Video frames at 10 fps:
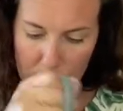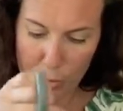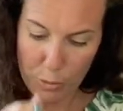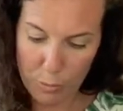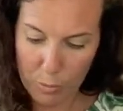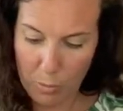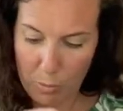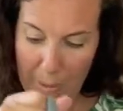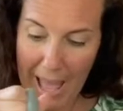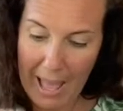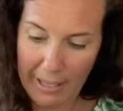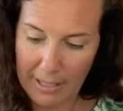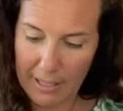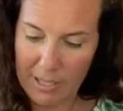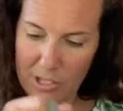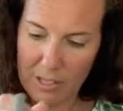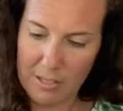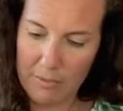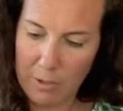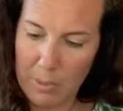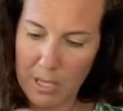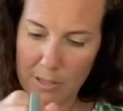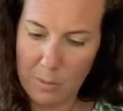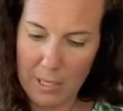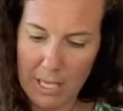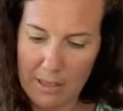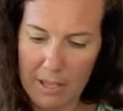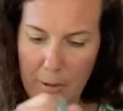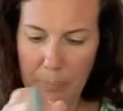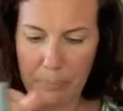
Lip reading: to bag in just a few minutes when we get there.